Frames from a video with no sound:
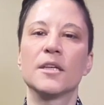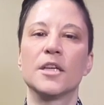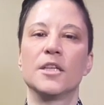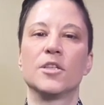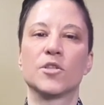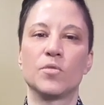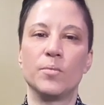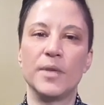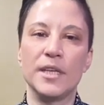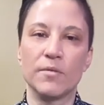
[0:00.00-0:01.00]
is to
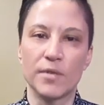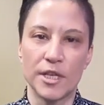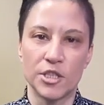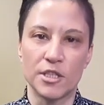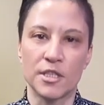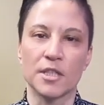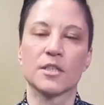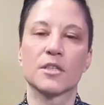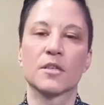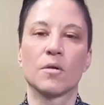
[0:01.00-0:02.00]
be registered
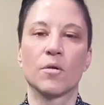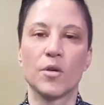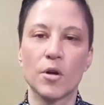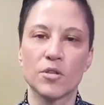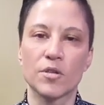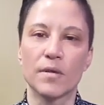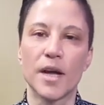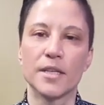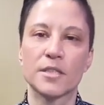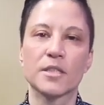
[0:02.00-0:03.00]
or
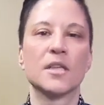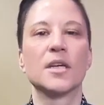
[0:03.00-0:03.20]
notarized